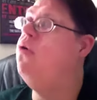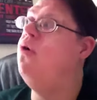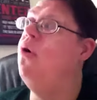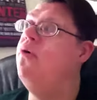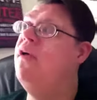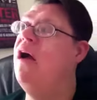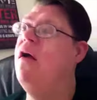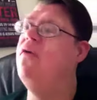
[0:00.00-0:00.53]
to go
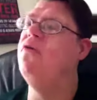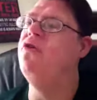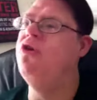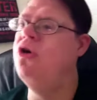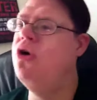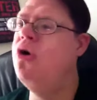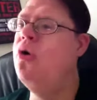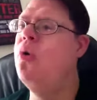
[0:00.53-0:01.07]
down
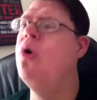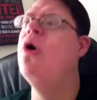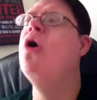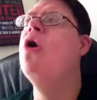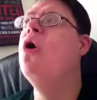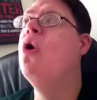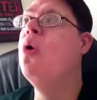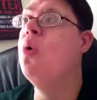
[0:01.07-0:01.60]
to
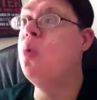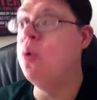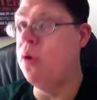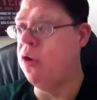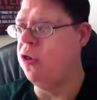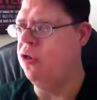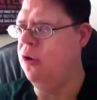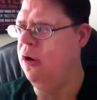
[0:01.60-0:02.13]

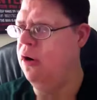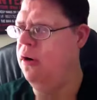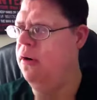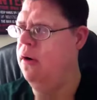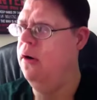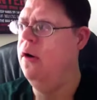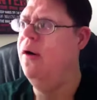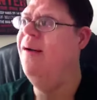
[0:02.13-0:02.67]
Worcester
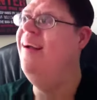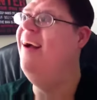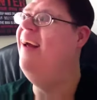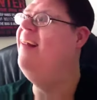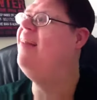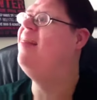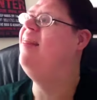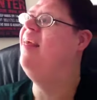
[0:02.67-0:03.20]

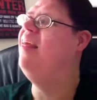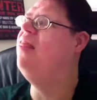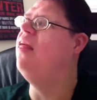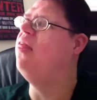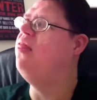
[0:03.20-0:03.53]
and see the